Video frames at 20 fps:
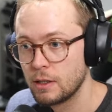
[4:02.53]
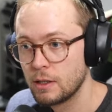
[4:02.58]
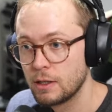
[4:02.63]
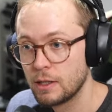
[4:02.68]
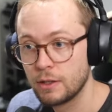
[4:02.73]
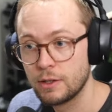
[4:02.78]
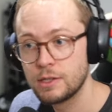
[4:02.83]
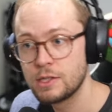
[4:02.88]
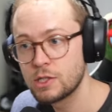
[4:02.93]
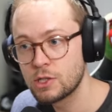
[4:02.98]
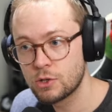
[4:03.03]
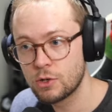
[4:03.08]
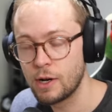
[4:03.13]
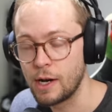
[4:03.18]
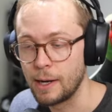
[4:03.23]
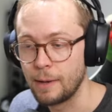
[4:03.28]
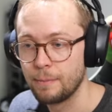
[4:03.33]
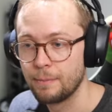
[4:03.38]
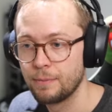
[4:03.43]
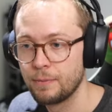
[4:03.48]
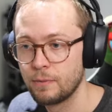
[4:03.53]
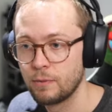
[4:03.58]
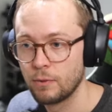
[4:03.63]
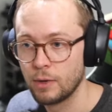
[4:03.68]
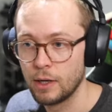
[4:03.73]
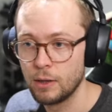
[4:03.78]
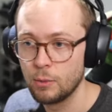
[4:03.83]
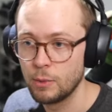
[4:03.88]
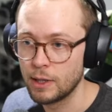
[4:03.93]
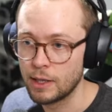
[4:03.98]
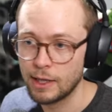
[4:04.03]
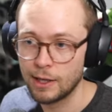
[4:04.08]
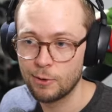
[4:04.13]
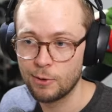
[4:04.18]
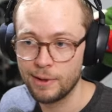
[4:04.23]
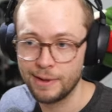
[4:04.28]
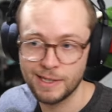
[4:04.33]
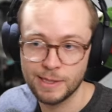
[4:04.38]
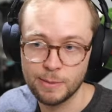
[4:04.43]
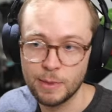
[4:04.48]
Now this is great, right? We can
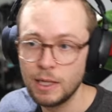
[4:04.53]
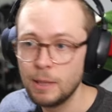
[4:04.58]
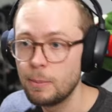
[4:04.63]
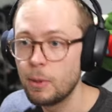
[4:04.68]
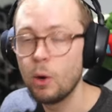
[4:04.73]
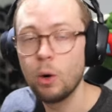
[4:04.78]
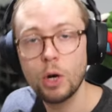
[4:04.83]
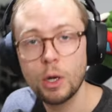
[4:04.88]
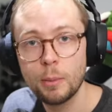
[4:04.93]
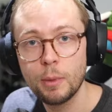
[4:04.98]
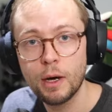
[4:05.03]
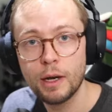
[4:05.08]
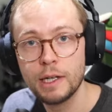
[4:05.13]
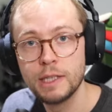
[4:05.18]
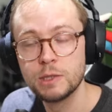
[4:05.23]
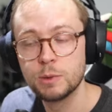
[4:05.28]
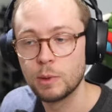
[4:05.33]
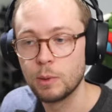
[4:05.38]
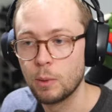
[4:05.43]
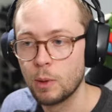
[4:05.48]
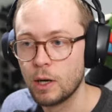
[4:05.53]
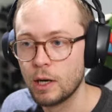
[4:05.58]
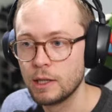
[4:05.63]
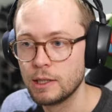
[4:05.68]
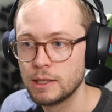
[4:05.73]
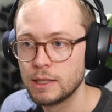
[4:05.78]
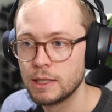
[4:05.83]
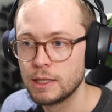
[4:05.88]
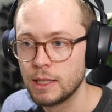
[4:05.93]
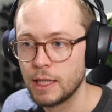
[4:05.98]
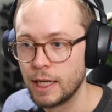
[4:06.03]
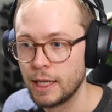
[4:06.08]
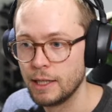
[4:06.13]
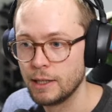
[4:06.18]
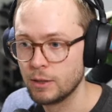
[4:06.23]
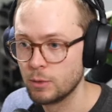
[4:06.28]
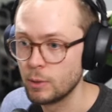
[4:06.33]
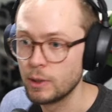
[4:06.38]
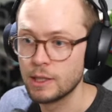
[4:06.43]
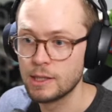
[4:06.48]
create as many Pokemon as we want,
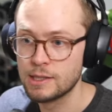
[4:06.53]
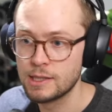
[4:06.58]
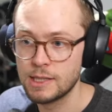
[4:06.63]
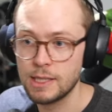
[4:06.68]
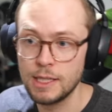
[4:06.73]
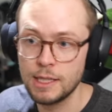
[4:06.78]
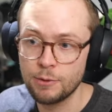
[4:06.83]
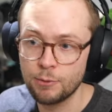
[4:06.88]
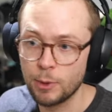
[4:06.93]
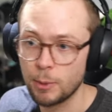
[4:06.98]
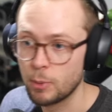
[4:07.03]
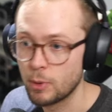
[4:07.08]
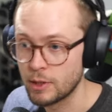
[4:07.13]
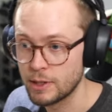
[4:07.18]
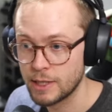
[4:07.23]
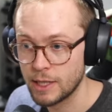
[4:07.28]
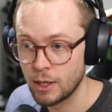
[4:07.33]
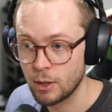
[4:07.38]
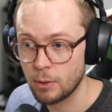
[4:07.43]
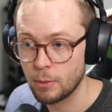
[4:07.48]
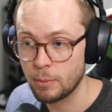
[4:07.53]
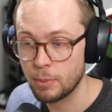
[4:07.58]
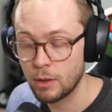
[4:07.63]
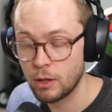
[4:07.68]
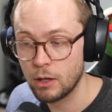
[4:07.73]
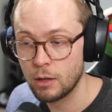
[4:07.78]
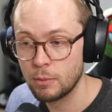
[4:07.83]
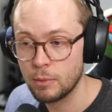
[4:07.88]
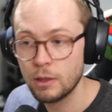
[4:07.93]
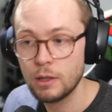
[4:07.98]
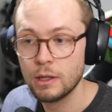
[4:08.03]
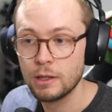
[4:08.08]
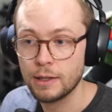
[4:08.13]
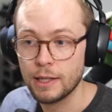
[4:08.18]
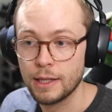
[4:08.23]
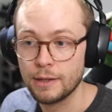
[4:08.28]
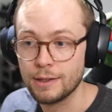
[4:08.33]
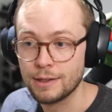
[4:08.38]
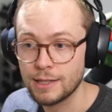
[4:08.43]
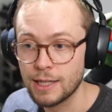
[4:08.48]
and we can see if we print out bulb
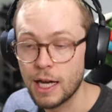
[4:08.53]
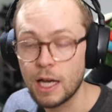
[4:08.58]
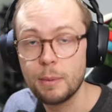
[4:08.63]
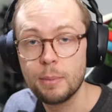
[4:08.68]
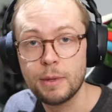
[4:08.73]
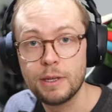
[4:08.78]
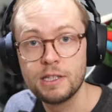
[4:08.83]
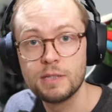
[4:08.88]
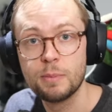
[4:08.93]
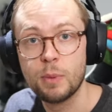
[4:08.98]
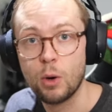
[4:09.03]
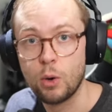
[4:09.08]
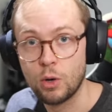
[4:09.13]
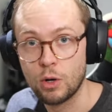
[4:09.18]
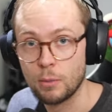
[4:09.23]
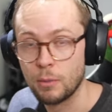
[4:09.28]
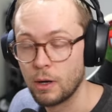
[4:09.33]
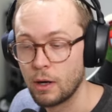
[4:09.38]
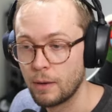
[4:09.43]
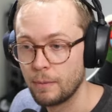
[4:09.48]
that the type is Pokemon.